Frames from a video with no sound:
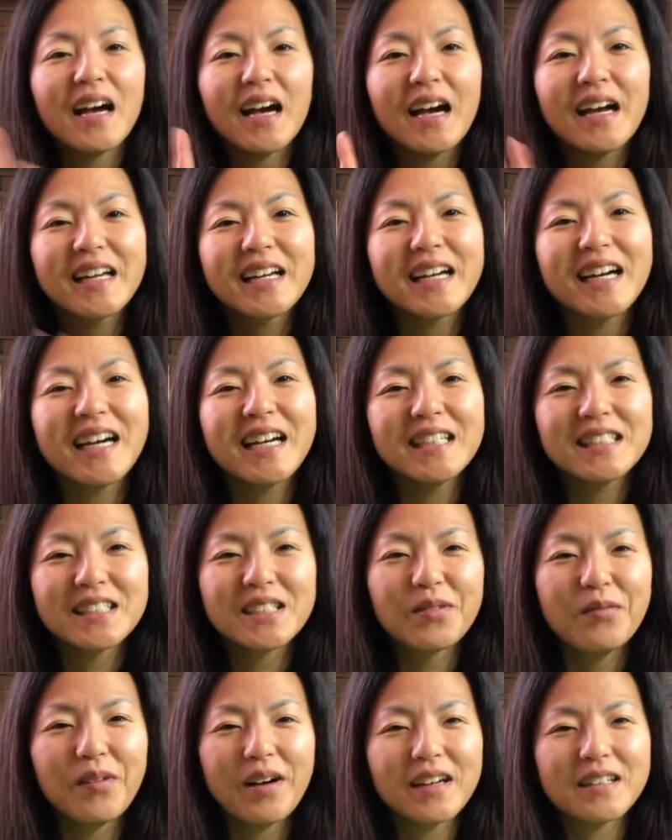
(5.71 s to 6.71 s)
Hi
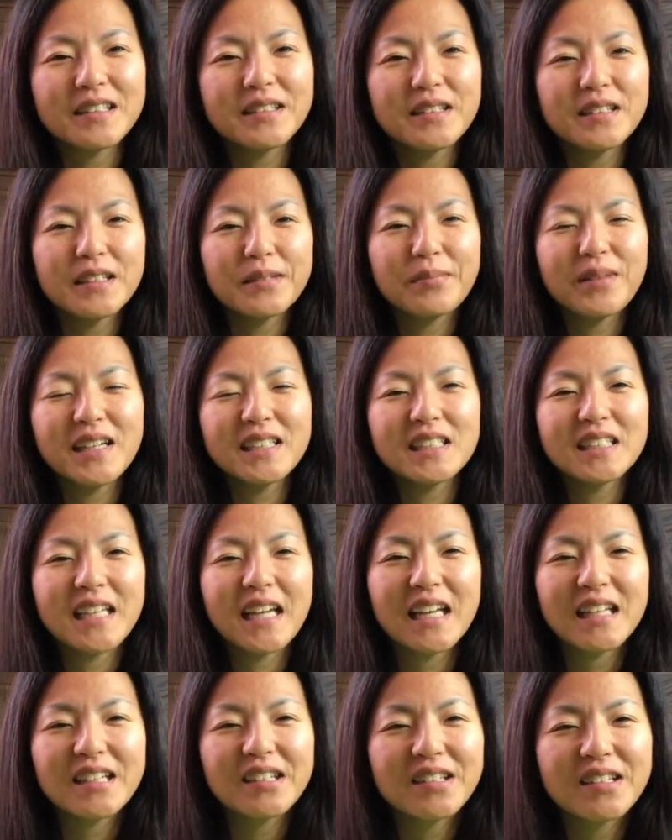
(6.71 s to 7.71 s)
guys, welcome to my
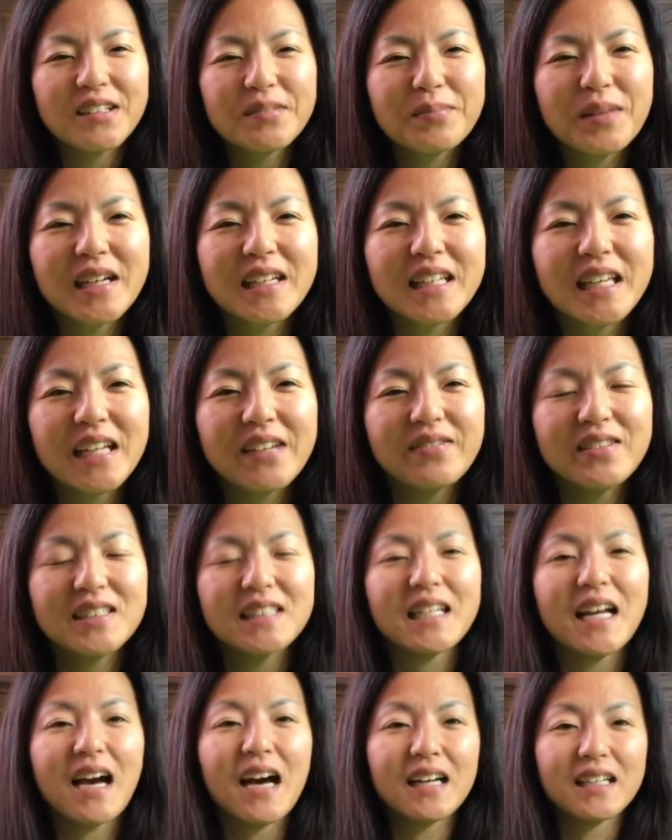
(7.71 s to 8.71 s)
channel. My name
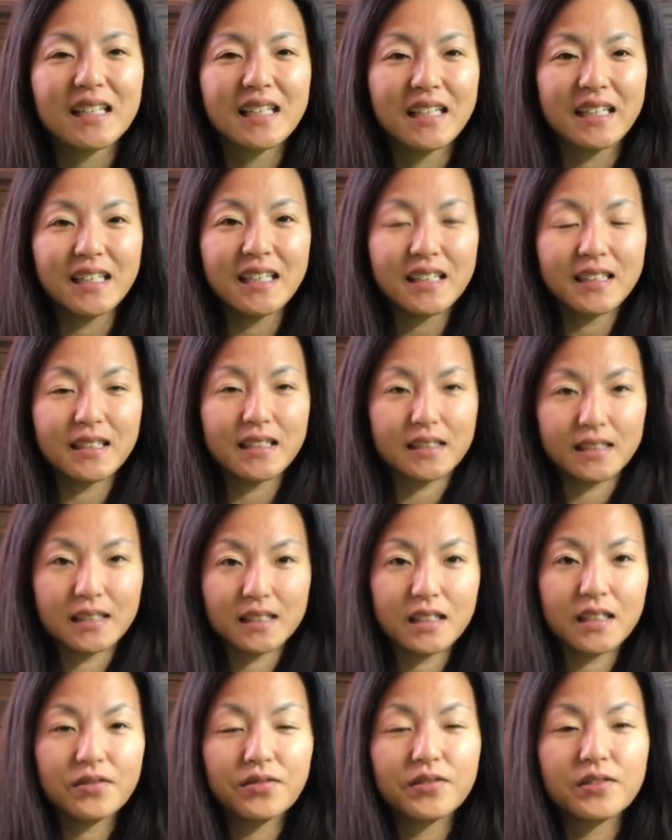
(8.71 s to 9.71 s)
is Aki. This
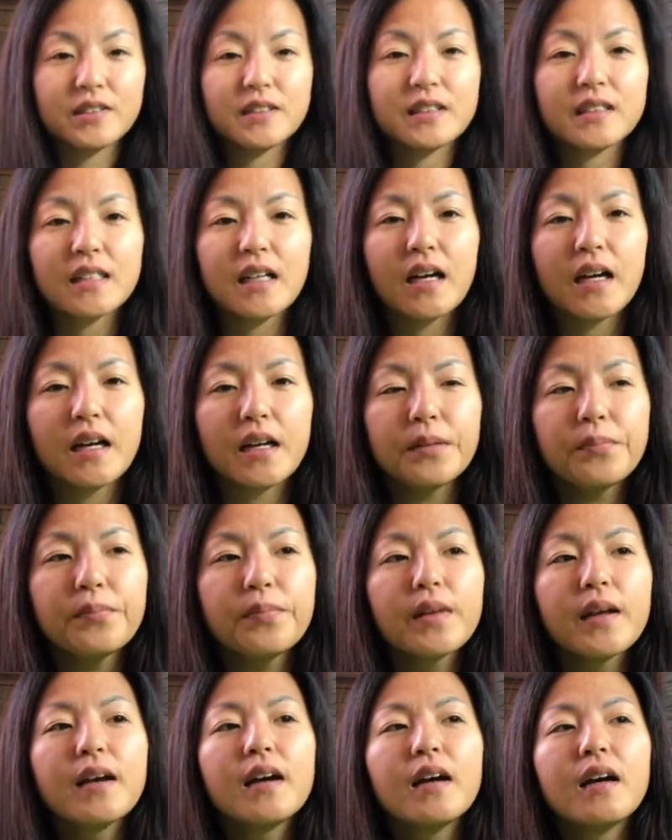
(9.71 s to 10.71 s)
is the first time
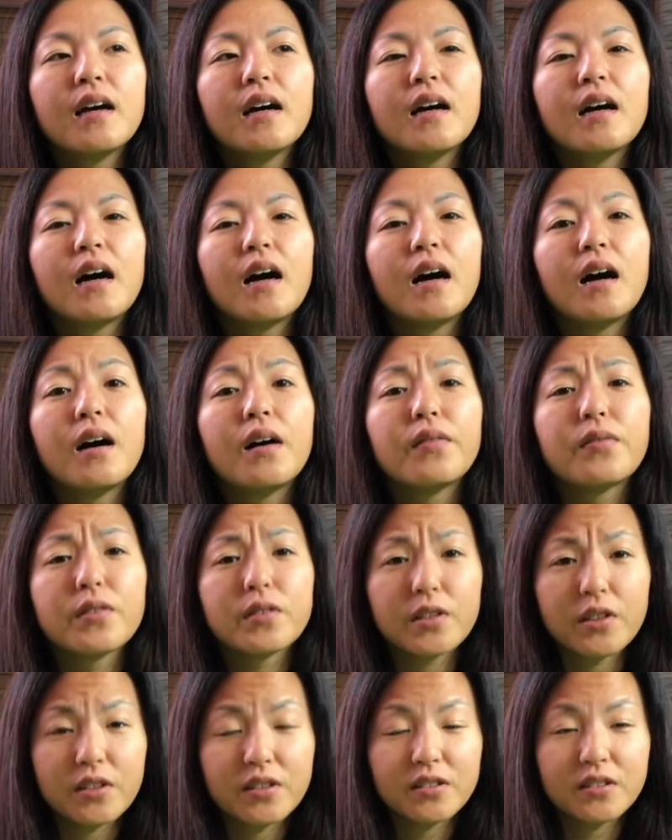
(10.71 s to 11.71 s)

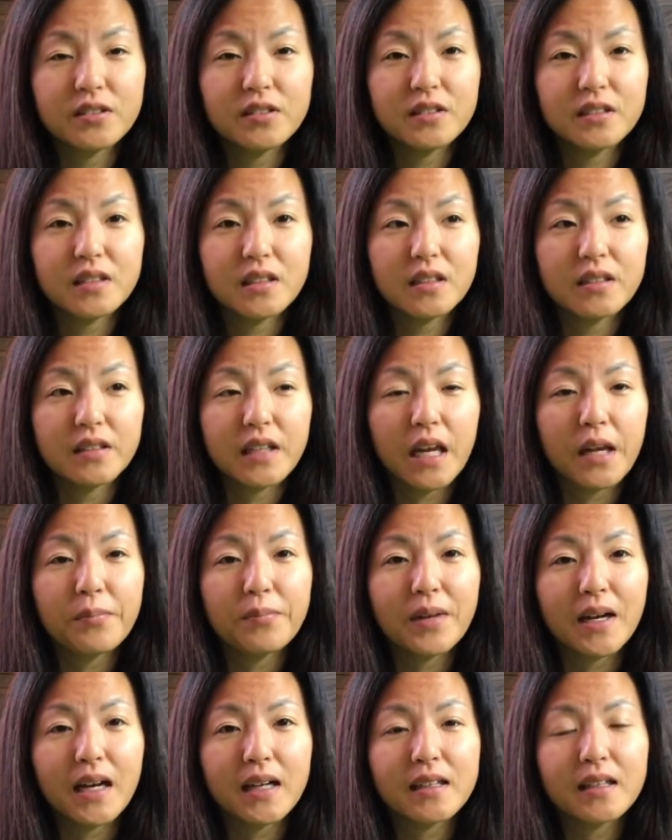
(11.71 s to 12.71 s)
for those who
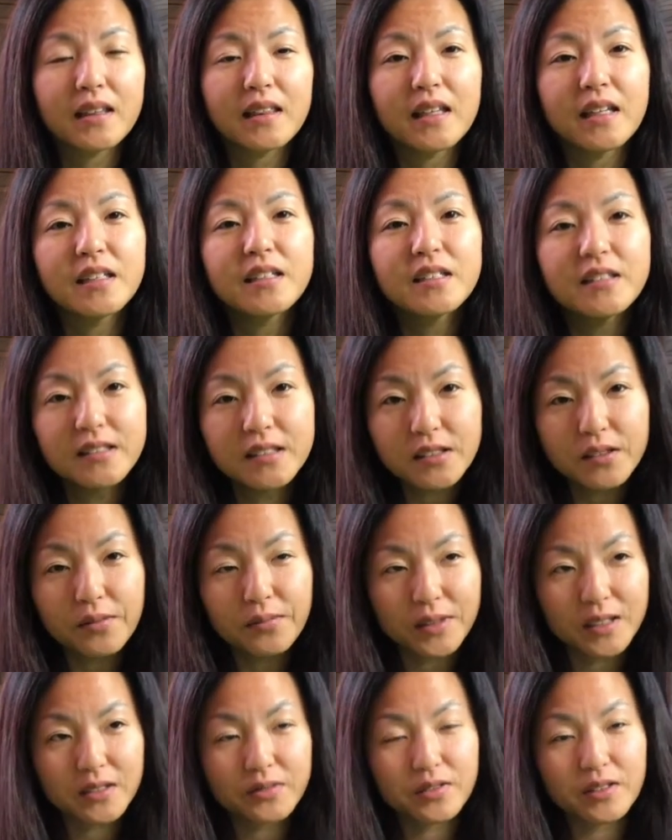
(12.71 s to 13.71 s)
came back. Thank you so
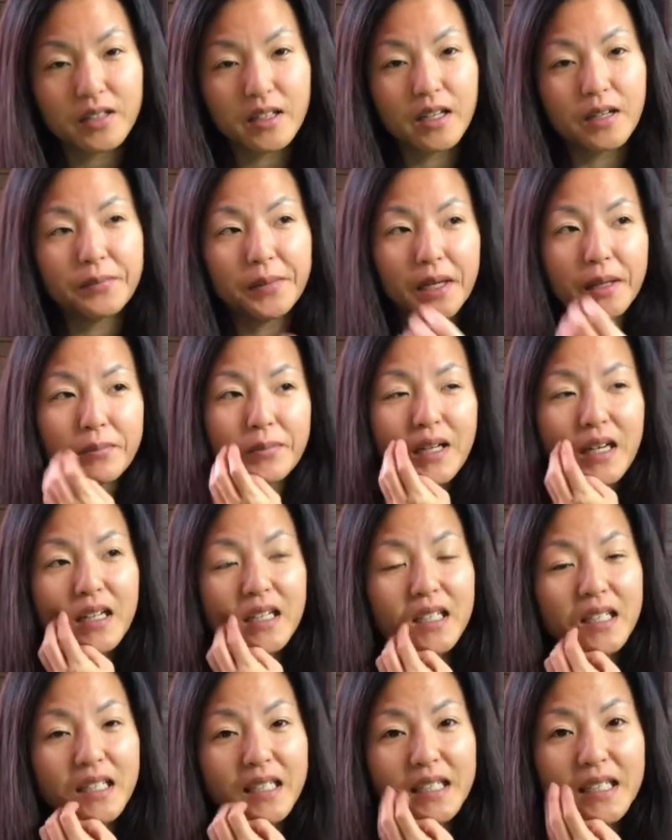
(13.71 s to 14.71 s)
much for coming
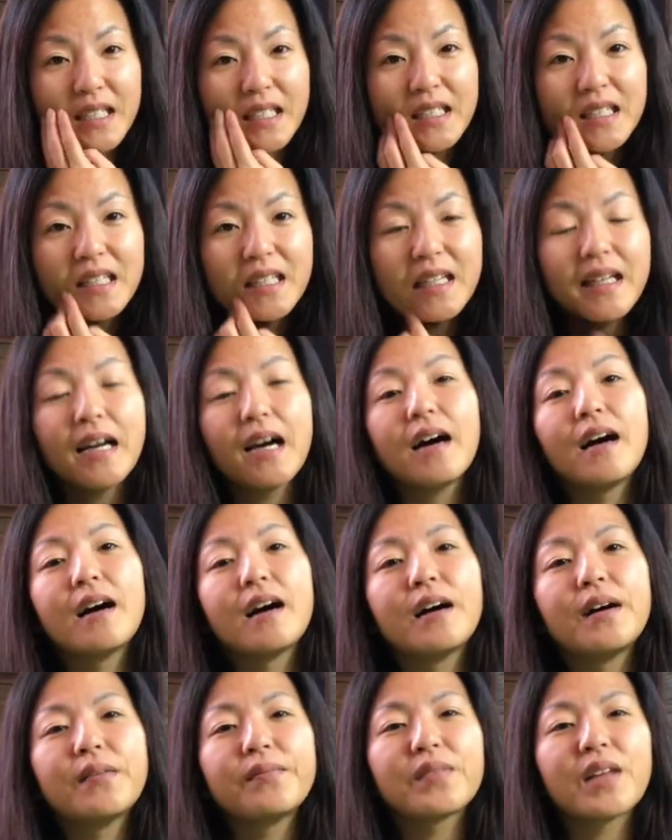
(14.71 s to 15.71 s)
back again.
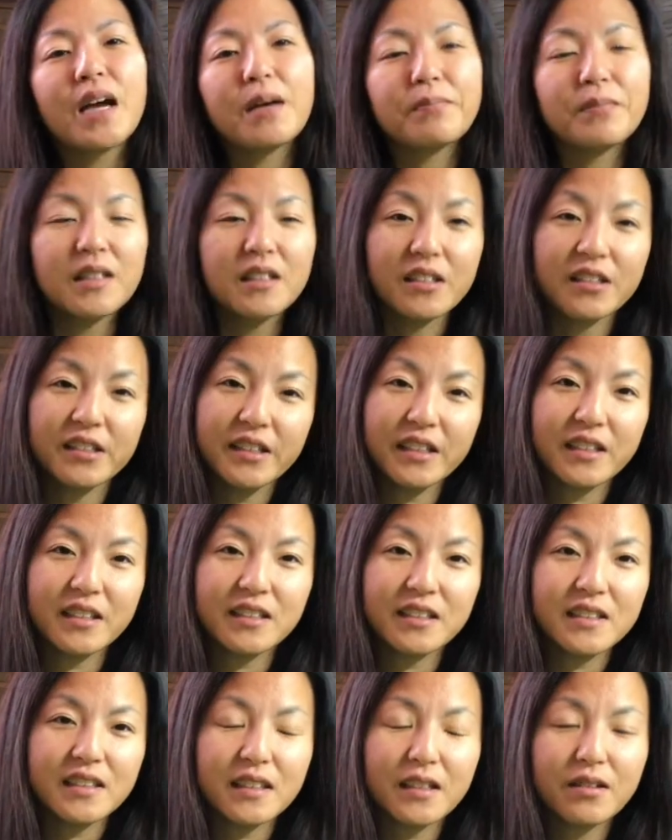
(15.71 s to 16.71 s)
Happy New
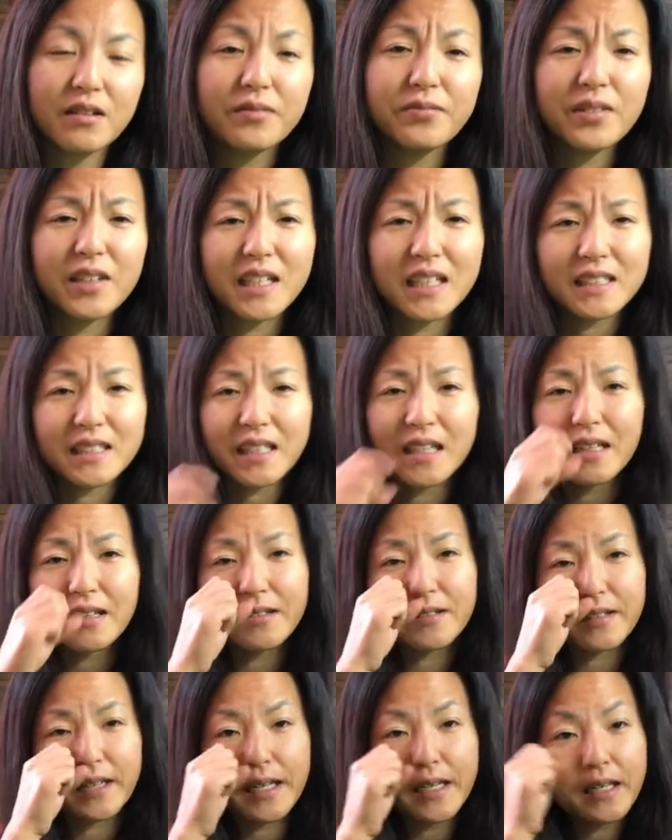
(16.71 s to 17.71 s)
Year's. I hope you guys had a
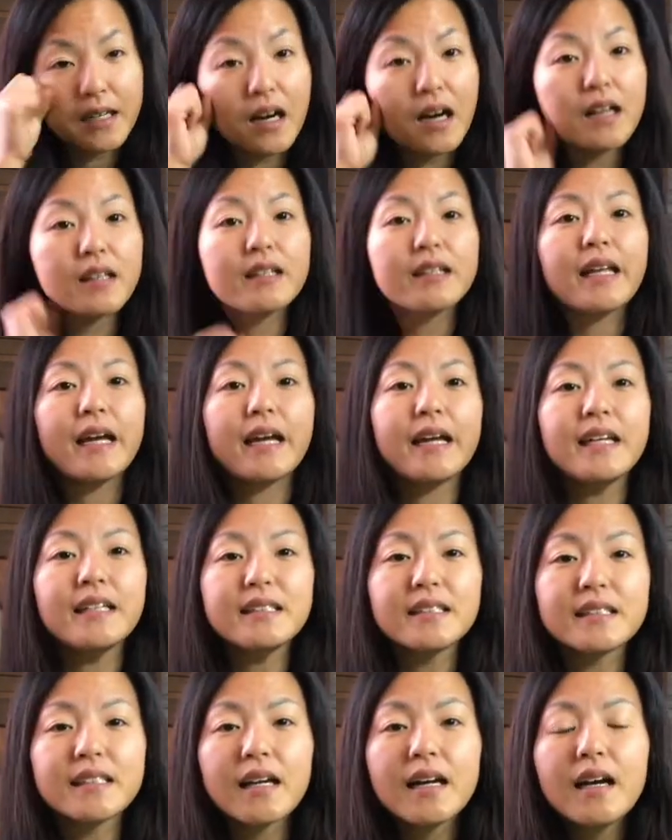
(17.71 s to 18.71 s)
great holidays.